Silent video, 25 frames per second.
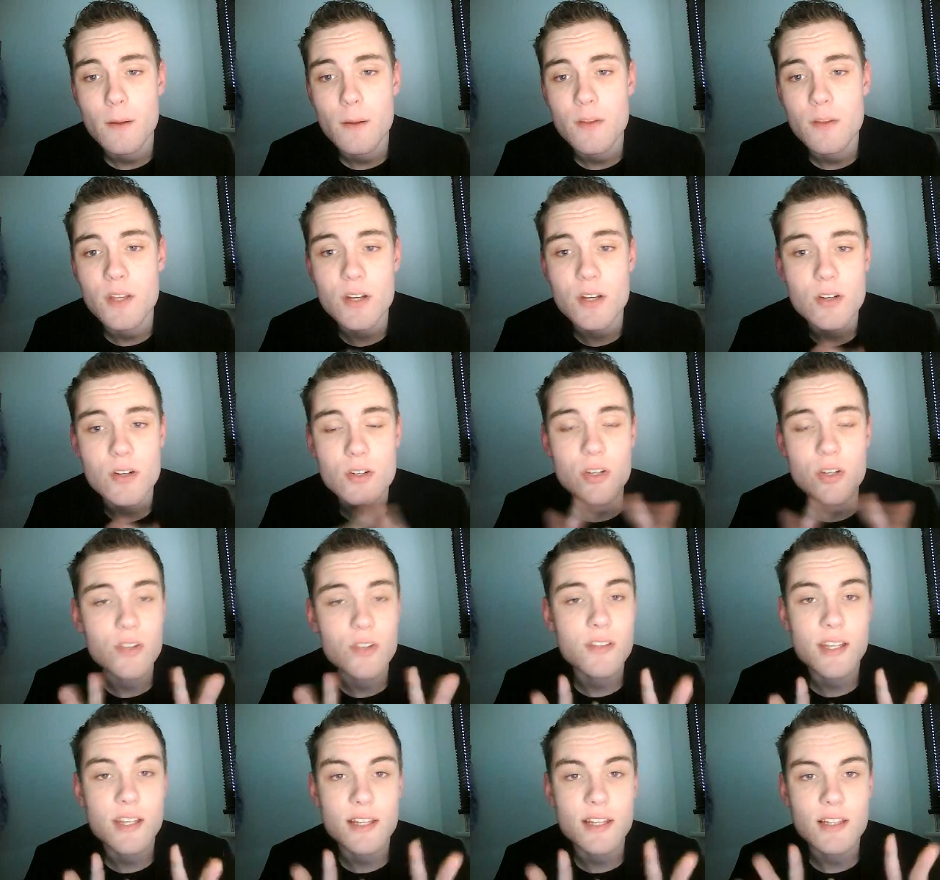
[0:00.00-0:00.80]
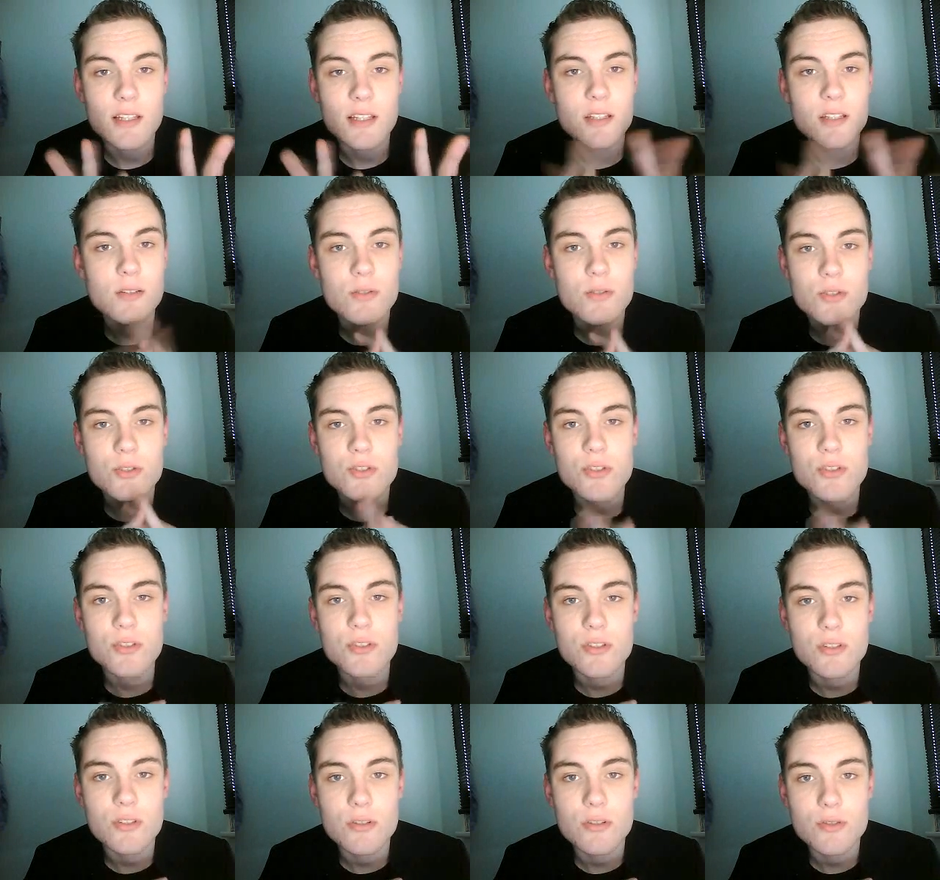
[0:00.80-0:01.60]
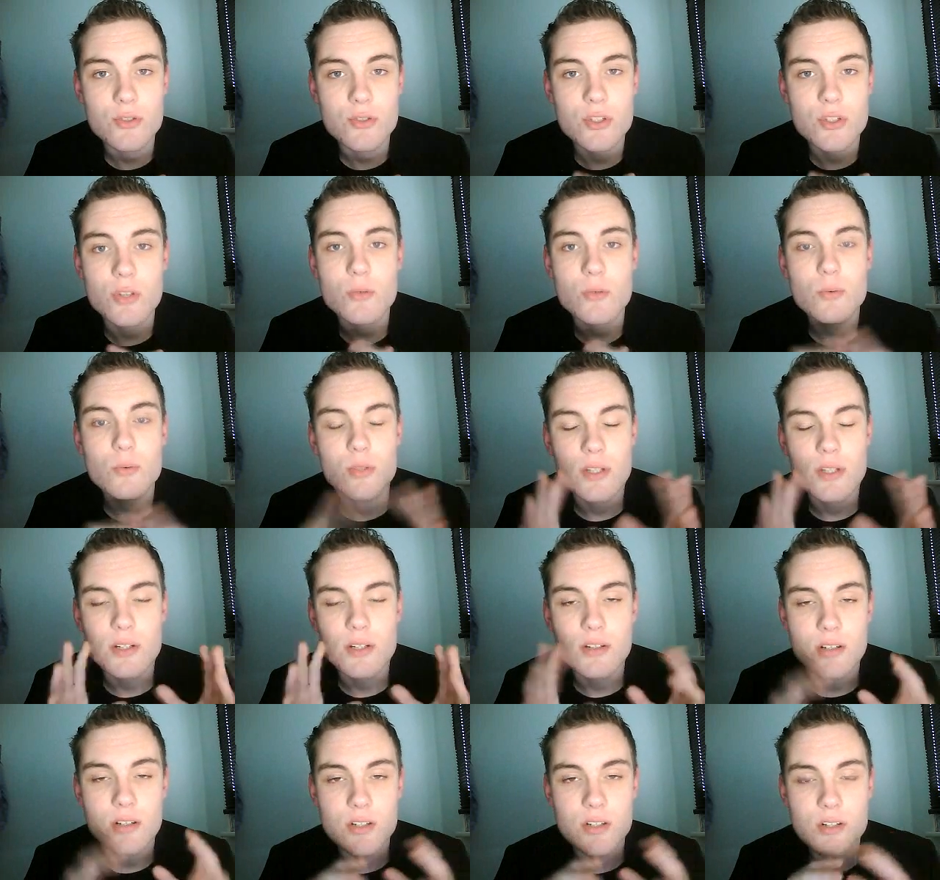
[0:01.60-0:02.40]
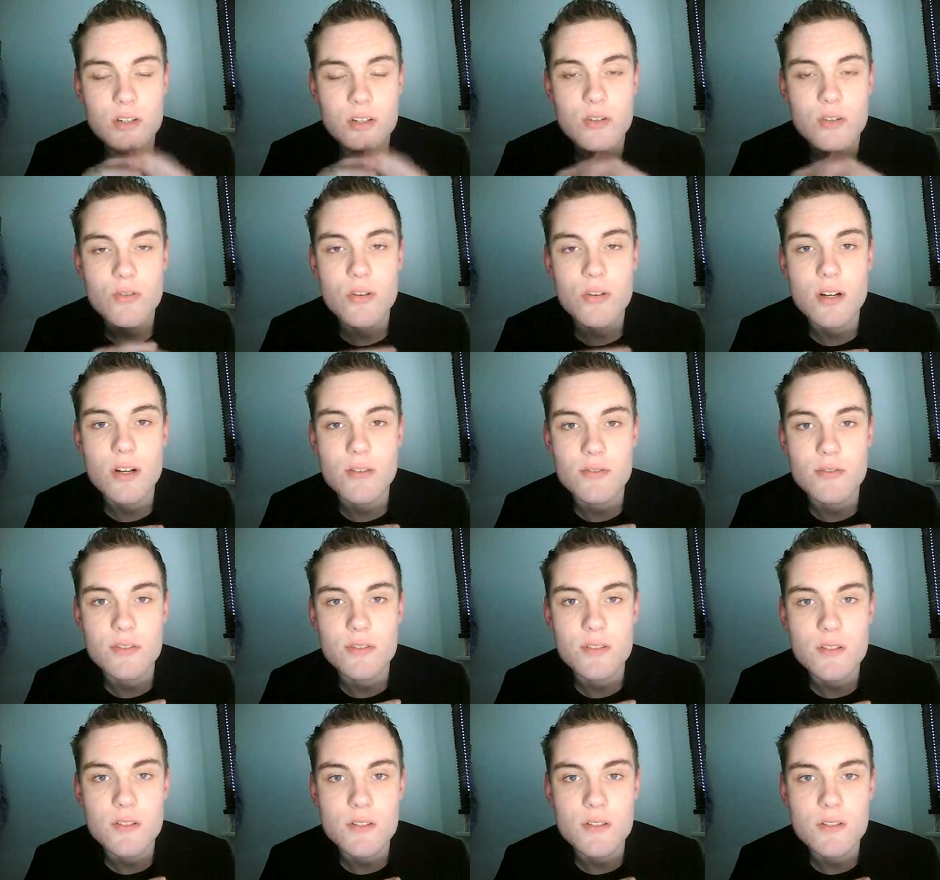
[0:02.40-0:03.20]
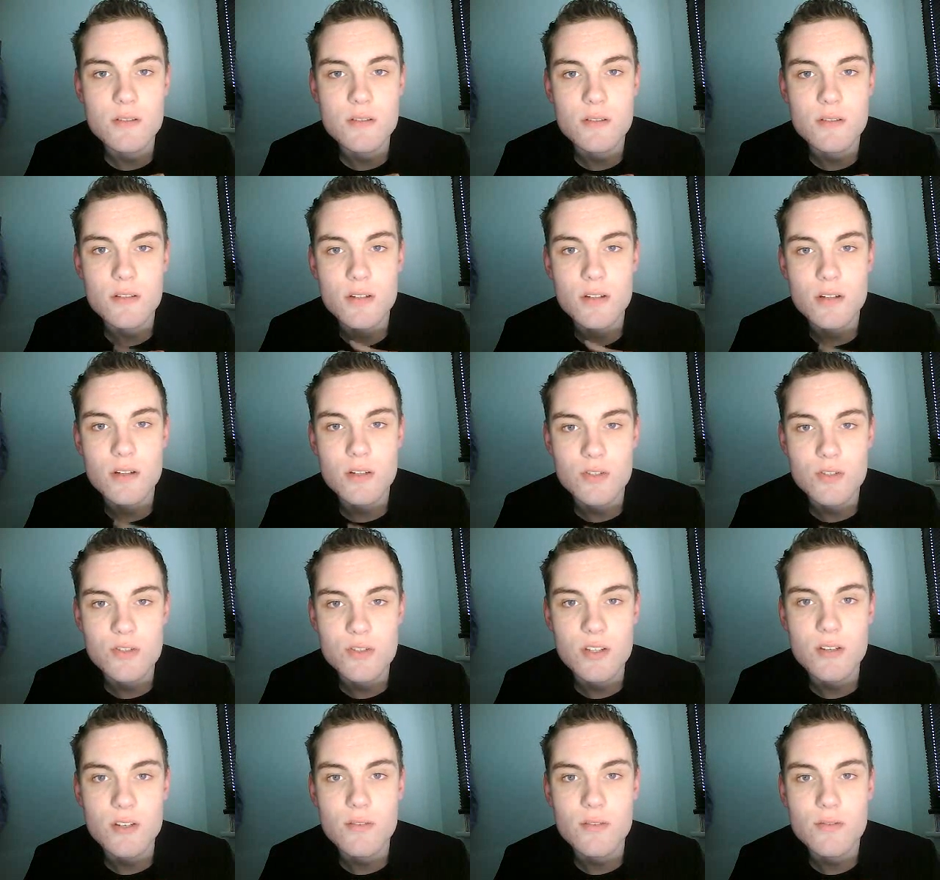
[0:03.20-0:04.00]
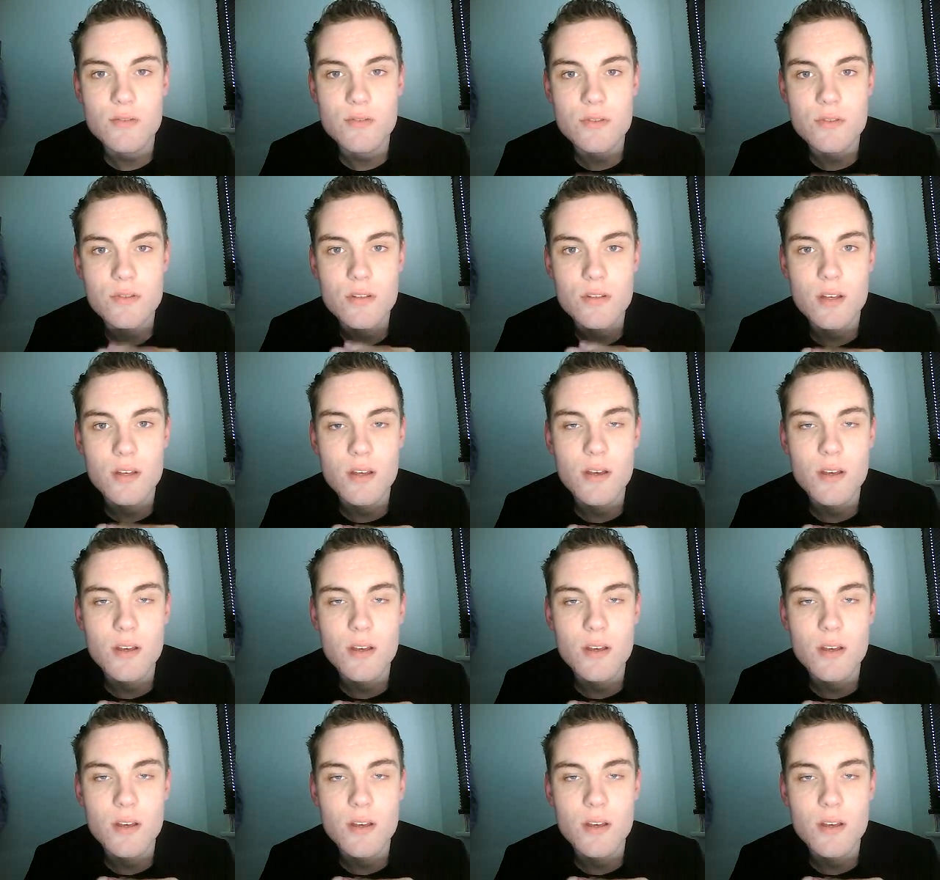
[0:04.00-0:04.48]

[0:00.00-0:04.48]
they are not deadly or so, they are crafted for ourselves.